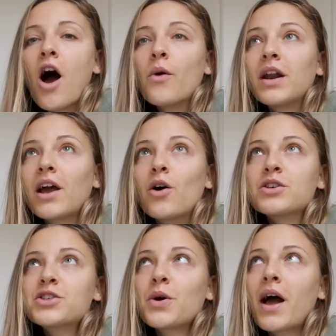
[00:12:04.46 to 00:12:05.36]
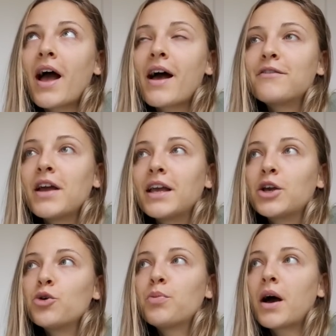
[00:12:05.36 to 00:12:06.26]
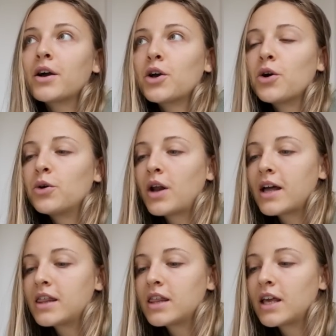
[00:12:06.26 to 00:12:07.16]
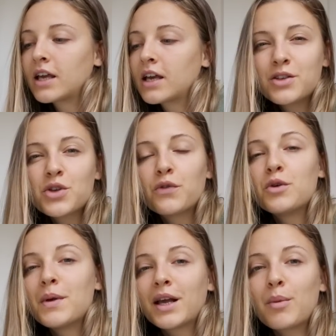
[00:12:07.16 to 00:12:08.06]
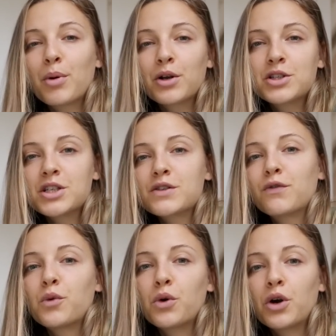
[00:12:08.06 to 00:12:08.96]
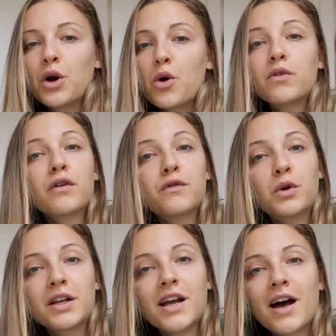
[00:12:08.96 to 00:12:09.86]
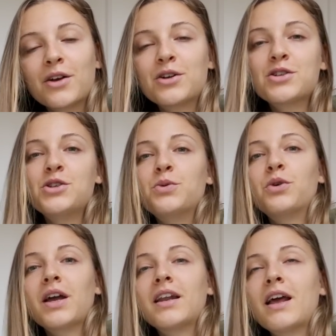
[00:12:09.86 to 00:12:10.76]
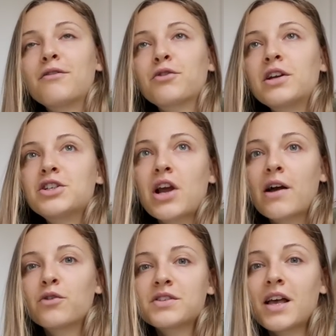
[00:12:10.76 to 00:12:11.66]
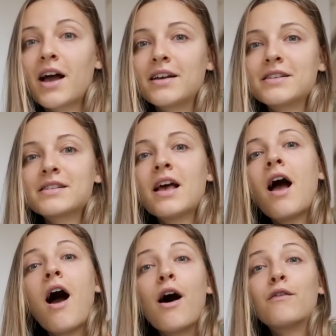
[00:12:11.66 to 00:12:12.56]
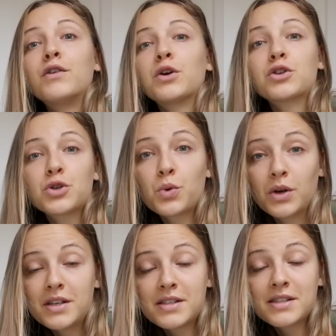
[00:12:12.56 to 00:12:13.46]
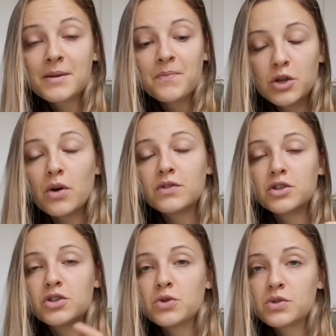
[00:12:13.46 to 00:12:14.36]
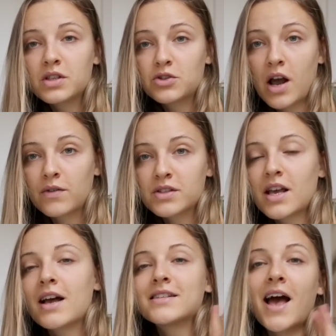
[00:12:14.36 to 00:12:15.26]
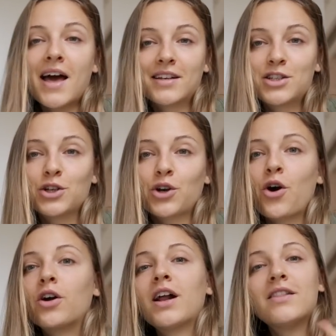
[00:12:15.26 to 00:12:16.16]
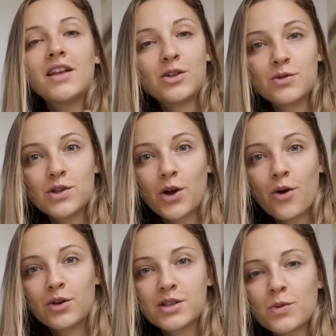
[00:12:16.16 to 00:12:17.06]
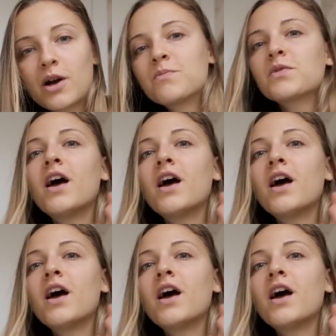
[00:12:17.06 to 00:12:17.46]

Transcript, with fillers: Oh, and I also have a coupon code, I think. So if you make a purchase for over forty dollars, you will get a free travel size of your choice. You have to choose the travel size, add it to your cart, and then use the code as well.